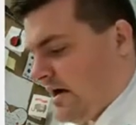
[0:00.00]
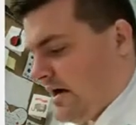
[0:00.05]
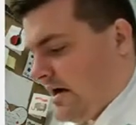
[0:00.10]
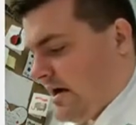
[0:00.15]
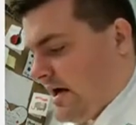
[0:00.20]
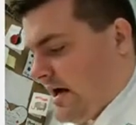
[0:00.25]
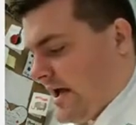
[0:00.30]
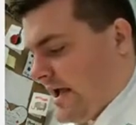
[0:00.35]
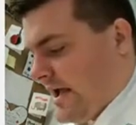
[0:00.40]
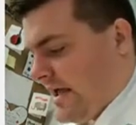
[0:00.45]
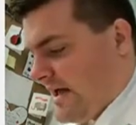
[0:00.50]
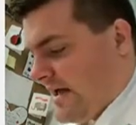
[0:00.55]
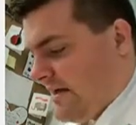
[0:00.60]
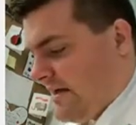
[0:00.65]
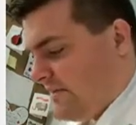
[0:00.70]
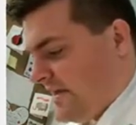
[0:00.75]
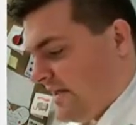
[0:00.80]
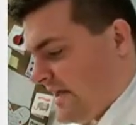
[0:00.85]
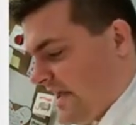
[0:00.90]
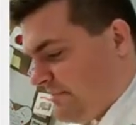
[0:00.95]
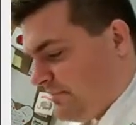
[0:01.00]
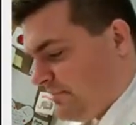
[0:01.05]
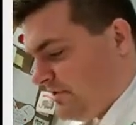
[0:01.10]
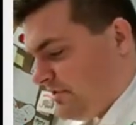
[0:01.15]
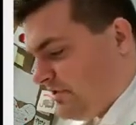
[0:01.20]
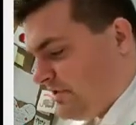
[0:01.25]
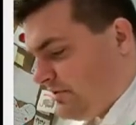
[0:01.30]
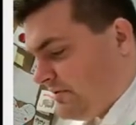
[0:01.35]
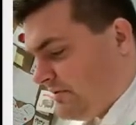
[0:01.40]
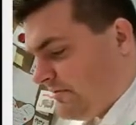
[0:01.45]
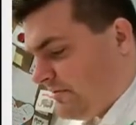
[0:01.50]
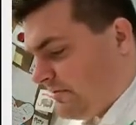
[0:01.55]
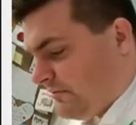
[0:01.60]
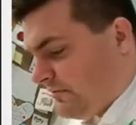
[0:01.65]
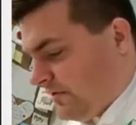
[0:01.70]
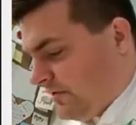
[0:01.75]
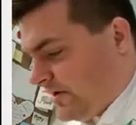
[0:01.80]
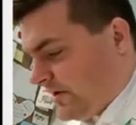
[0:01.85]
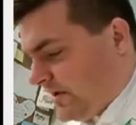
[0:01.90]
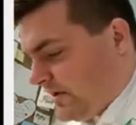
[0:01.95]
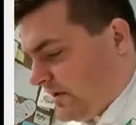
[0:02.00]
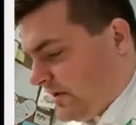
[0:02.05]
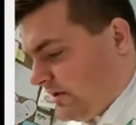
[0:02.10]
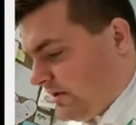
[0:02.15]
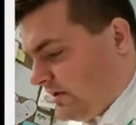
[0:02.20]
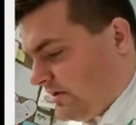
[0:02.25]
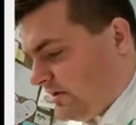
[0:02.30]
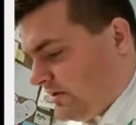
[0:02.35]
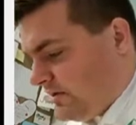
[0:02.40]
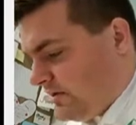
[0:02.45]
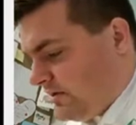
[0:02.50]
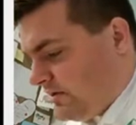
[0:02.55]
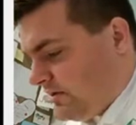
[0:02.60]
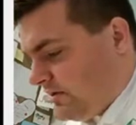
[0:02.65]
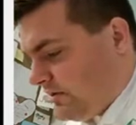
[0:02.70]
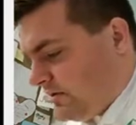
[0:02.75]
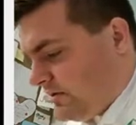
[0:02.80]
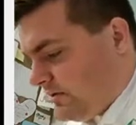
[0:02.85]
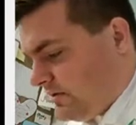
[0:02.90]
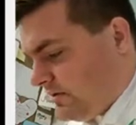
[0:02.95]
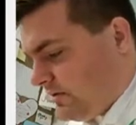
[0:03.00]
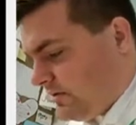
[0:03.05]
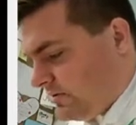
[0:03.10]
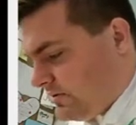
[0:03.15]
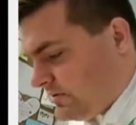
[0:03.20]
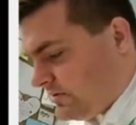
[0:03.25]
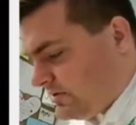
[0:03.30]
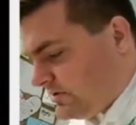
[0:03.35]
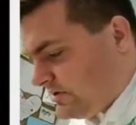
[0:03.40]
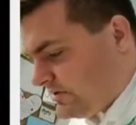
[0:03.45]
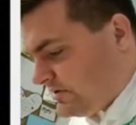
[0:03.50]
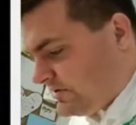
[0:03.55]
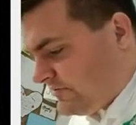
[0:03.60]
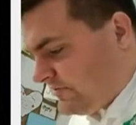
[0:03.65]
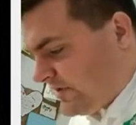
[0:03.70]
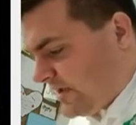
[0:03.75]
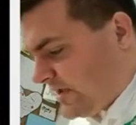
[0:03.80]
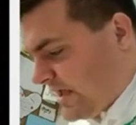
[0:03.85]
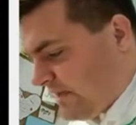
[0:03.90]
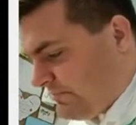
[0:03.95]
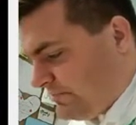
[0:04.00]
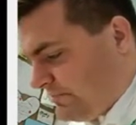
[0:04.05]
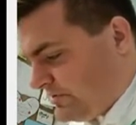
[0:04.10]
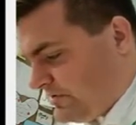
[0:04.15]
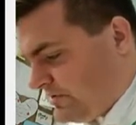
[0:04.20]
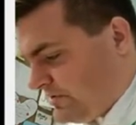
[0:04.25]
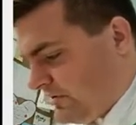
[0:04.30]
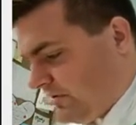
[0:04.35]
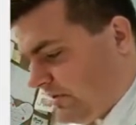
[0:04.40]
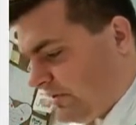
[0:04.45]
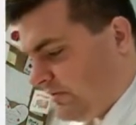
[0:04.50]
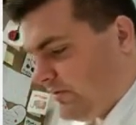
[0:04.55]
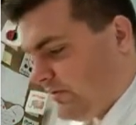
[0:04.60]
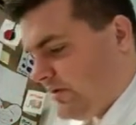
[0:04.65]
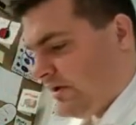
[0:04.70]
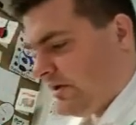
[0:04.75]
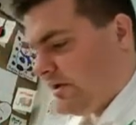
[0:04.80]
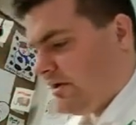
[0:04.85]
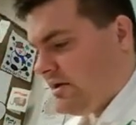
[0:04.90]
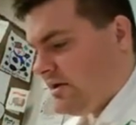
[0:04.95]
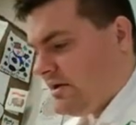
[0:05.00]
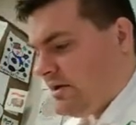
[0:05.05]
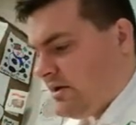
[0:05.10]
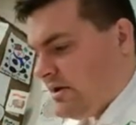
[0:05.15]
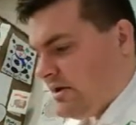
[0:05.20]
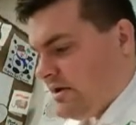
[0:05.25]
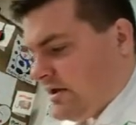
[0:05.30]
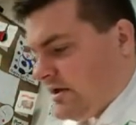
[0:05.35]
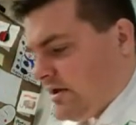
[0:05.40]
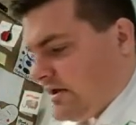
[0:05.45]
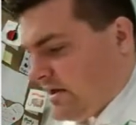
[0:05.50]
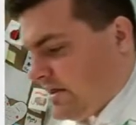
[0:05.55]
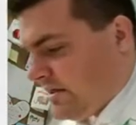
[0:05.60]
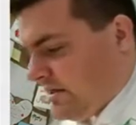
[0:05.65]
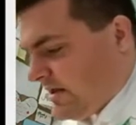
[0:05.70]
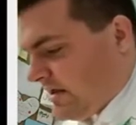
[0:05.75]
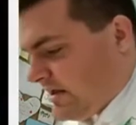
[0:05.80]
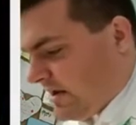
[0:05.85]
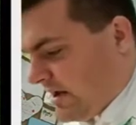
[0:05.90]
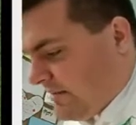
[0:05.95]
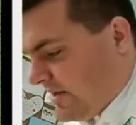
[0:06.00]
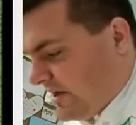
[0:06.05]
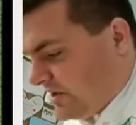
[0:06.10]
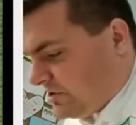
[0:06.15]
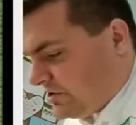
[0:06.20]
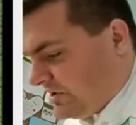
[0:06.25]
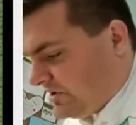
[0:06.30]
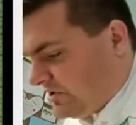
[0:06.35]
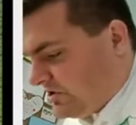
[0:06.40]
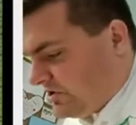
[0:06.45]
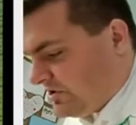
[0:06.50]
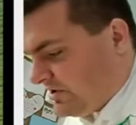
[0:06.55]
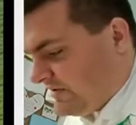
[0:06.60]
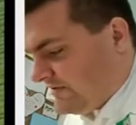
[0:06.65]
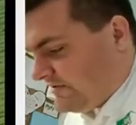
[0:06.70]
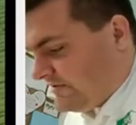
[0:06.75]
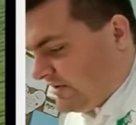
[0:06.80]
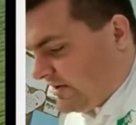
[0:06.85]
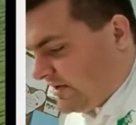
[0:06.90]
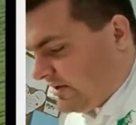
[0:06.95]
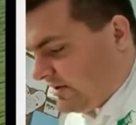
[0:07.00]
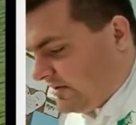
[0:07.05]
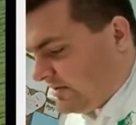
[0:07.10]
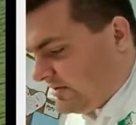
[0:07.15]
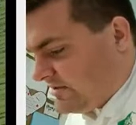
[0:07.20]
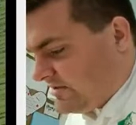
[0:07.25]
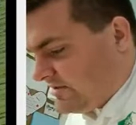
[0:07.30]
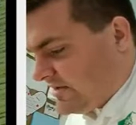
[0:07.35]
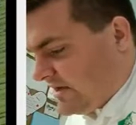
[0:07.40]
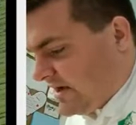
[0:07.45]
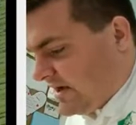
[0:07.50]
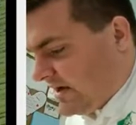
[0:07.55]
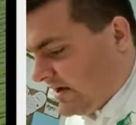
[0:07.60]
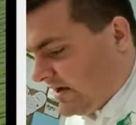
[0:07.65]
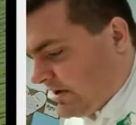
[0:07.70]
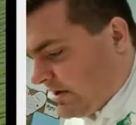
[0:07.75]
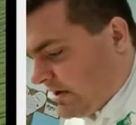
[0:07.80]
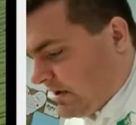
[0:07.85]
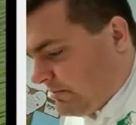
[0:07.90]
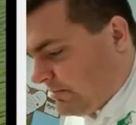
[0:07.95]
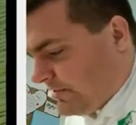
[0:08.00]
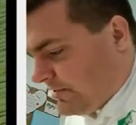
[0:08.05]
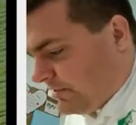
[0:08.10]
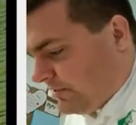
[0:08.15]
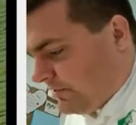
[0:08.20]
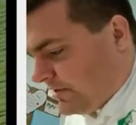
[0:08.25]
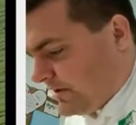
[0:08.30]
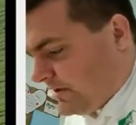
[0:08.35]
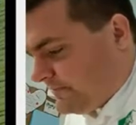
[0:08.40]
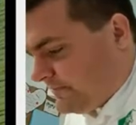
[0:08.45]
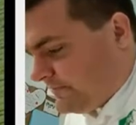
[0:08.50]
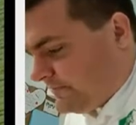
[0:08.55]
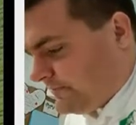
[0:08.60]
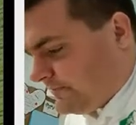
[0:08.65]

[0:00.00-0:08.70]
I have an amplitude of 3. So an amplitude of 3, and then I'm actually shifting sine up 3.